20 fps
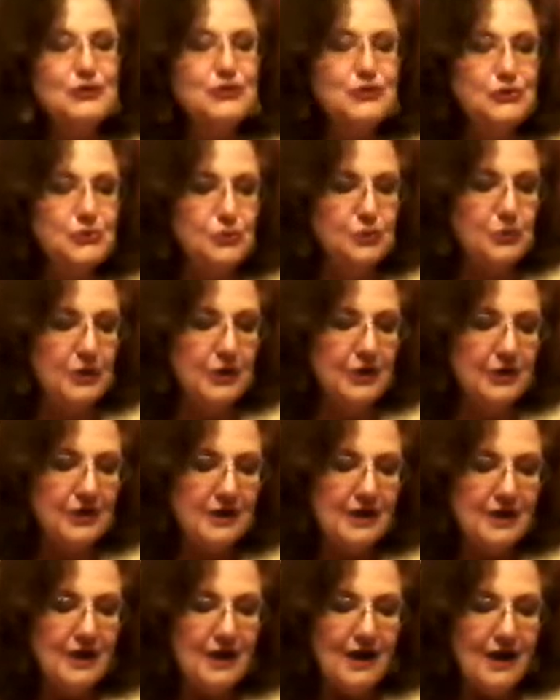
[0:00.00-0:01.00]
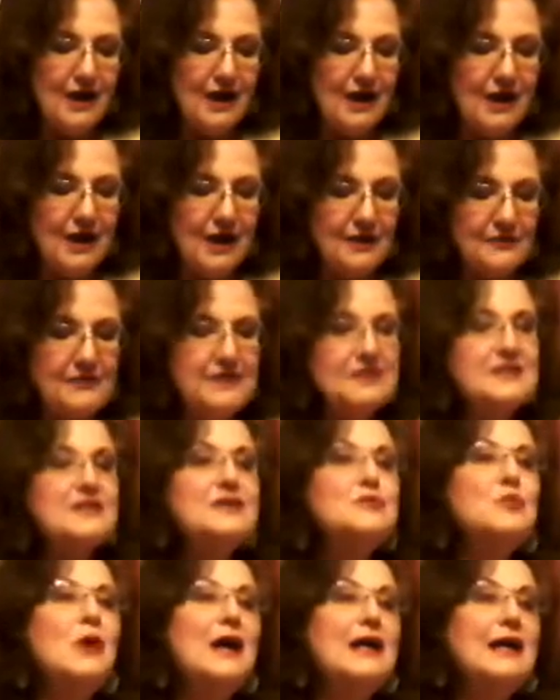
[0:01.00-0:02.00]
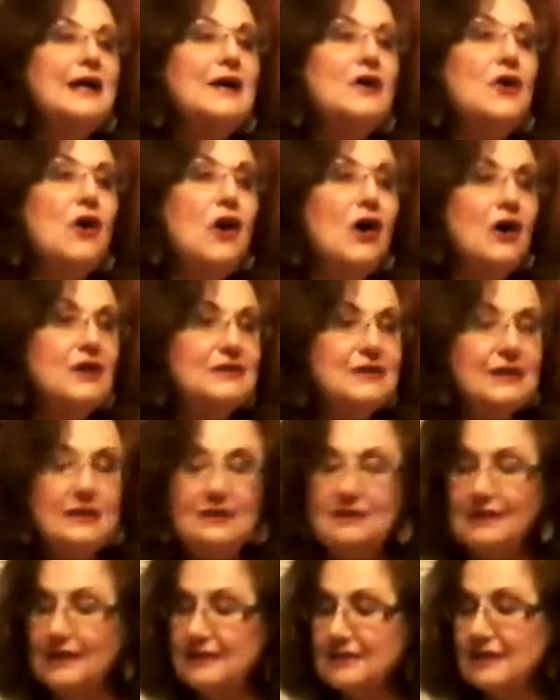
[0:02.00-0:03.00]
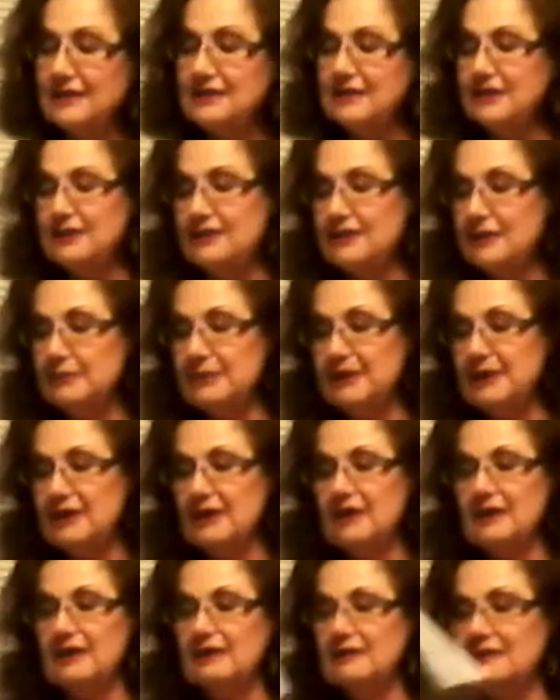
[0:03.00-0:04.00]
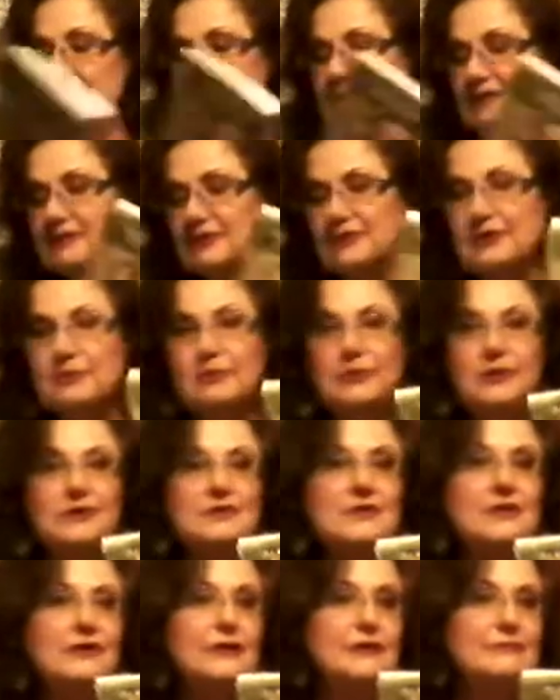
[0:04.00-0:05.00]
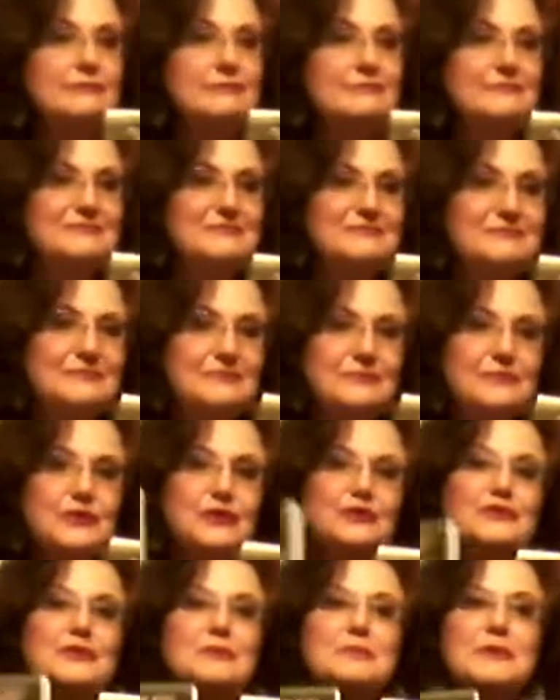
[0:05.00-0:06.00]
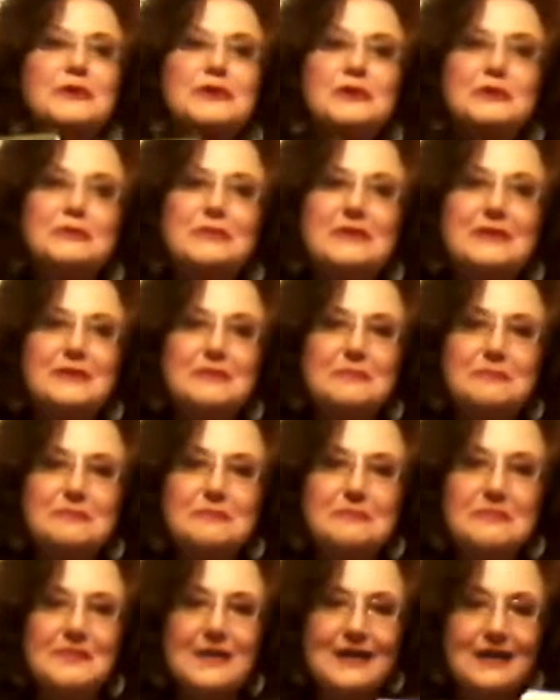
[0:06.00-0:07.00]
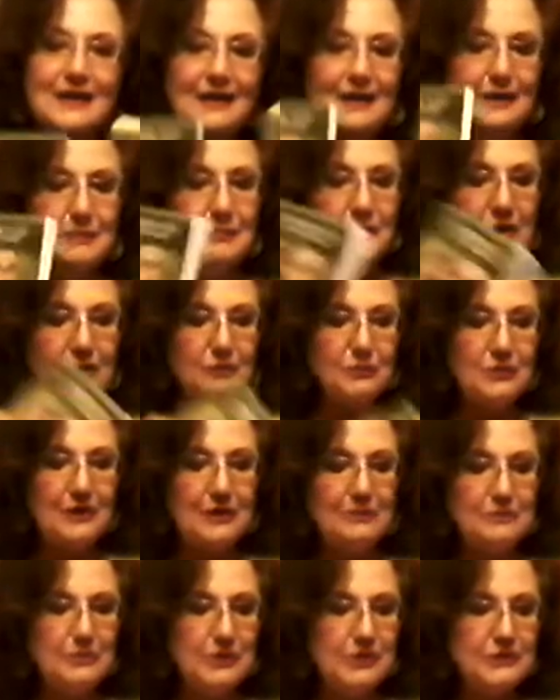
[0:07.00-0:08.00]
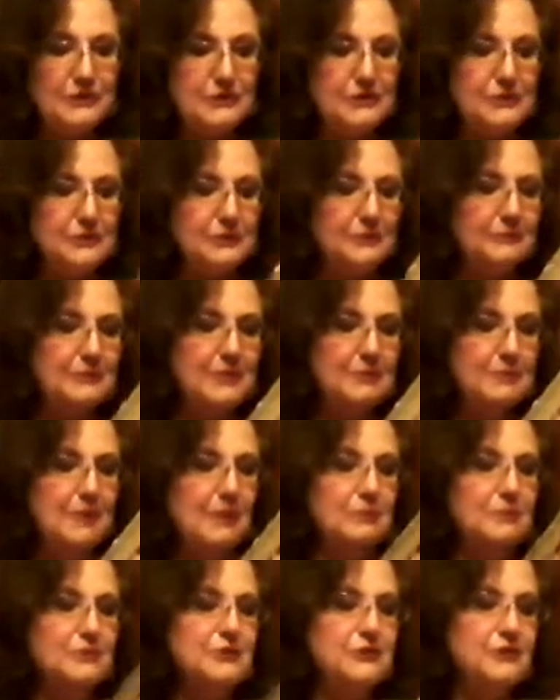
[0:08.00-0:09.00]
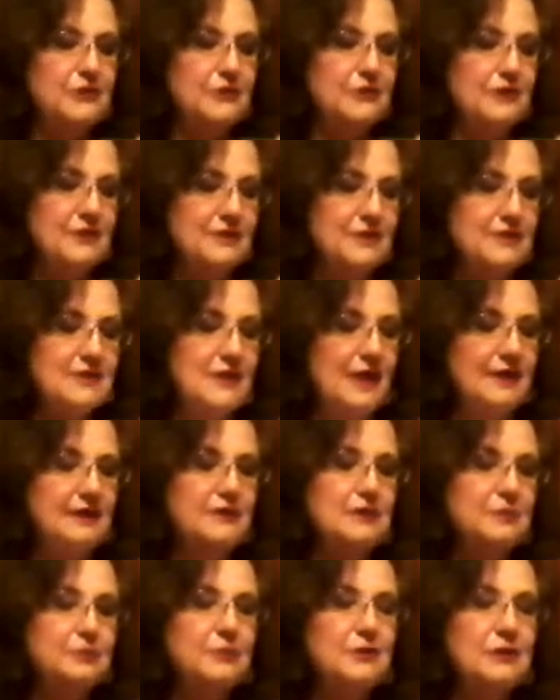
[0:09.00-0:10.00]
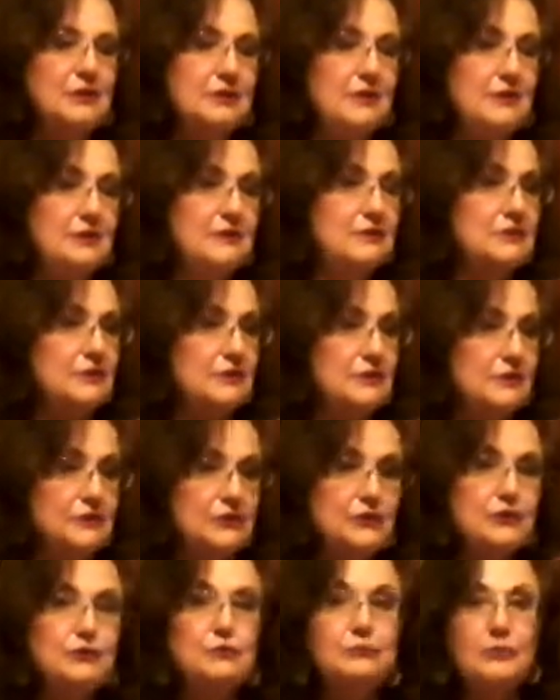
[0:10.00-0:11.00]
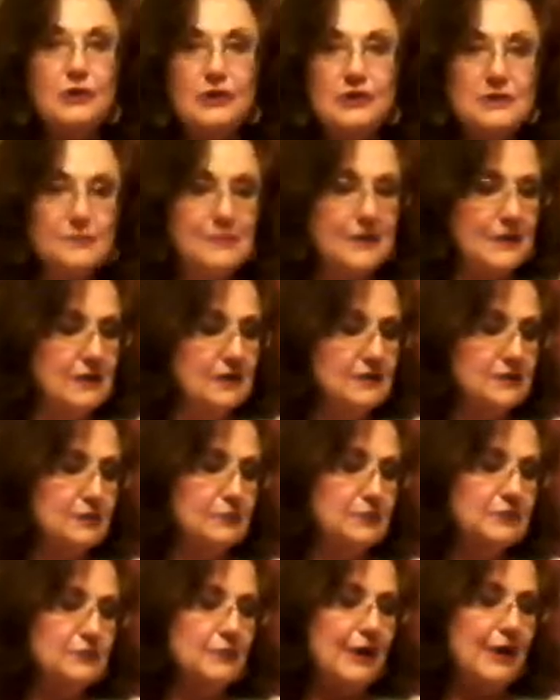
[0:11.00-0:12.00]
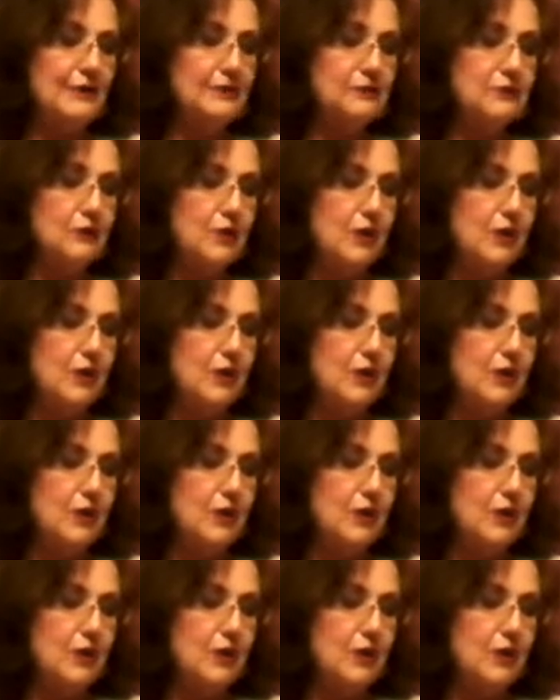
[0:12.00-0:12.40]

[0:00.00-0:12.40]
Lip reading: Sure. This is why I called it, as I did in the beginning, these are the books here, you're familiar with them, Part 1 and Part 2. The publisher decided to put it into the 2 books because it was rather